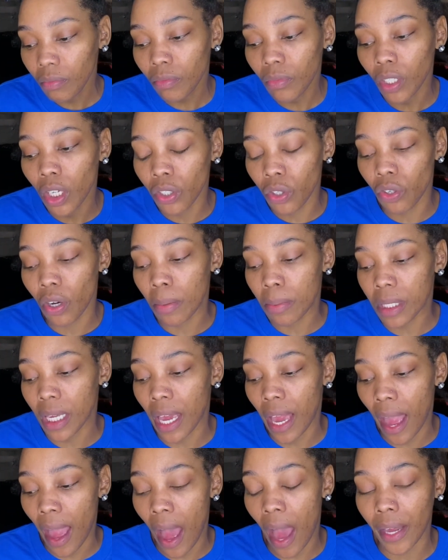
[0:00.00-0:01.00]
you know what I'm
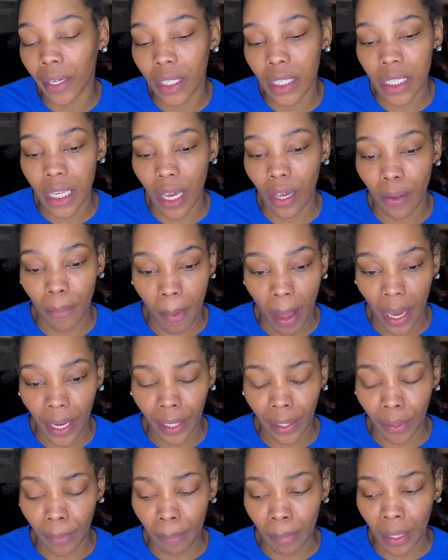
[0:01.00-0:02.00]
saying, how I detangle my
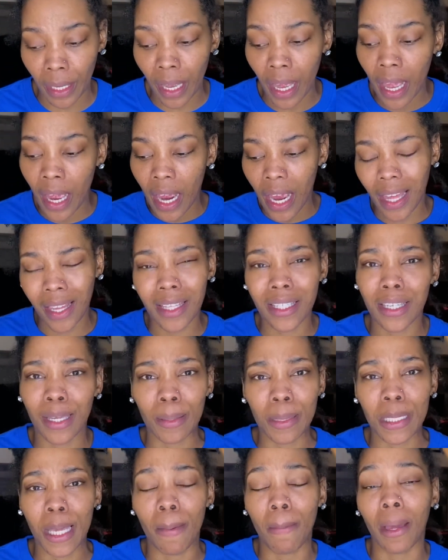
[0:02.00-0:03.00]
hair. But at the same
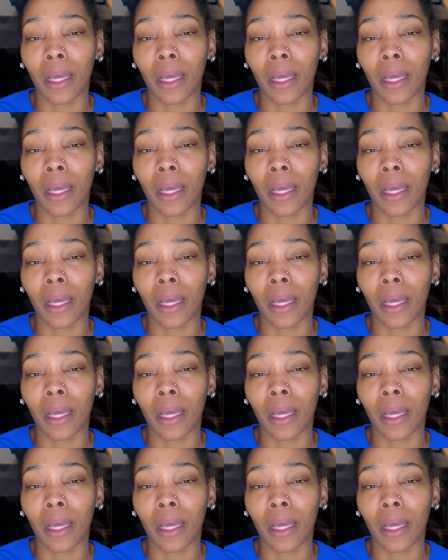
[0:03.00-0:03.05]
time,